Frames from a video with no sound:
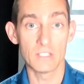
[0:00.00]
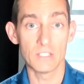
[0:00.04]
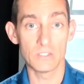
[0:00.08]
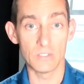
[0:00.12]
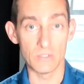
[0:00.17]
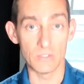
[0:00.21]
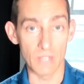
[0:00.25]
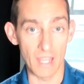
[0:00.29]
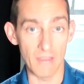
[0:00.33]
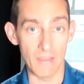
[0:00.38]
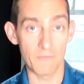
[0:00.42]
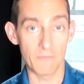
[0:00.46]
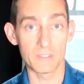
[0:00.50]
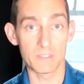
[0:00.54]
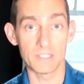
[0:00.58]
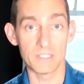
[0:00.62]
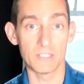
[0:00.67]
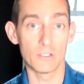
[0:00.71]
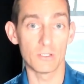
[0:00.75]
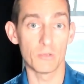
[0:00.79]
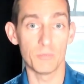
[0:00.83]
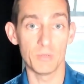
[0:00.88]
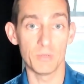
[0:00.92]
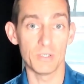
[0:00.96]
to every
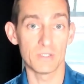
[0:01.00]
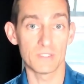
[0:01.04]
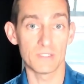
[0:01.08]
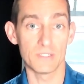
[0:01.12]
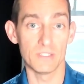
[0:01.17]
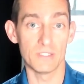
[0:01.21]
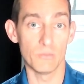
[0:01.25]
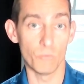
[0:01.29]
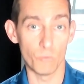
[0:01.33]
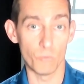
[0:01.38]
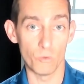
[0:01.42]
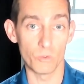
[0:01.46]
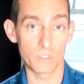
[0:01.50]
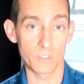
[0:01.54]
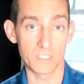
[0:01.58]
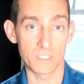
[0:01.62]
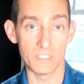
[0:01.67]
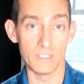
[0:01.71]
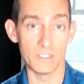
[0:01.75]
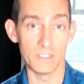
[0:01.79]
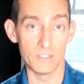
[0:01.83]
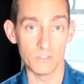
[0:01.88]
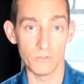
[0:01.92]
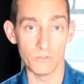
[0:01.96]
single person that walks
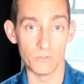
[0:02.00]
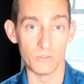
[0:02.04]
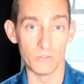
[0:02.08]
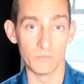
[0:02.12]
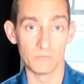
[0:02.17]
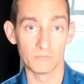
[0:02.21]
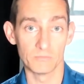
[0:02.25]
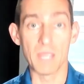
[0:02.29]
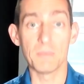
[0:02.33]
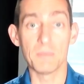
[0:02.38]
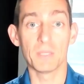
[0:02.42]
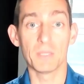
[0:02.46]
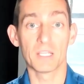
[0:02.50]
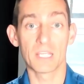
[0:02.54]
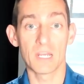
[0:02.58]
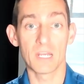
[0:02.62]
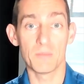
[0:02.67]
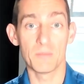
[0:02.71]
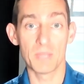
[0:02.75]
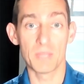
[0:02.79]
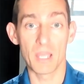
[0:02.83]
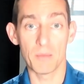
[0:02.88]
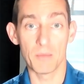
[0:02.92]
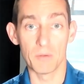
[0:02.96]
in the door. People are going
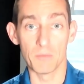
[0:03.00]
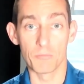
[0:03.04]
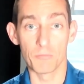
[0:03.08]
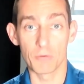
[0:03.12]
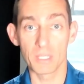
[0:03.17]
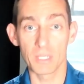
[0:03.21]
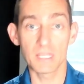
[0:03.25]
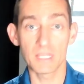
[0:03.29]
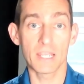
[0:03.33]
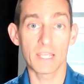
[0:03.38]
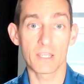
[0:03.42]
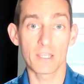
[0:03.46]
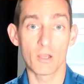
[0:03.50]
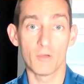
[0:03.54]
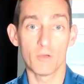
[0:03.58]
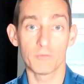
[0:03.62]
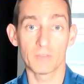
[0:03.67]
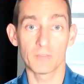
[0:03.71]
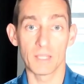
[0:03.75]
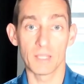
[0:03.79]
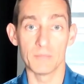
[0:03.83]
to be able to bring their golf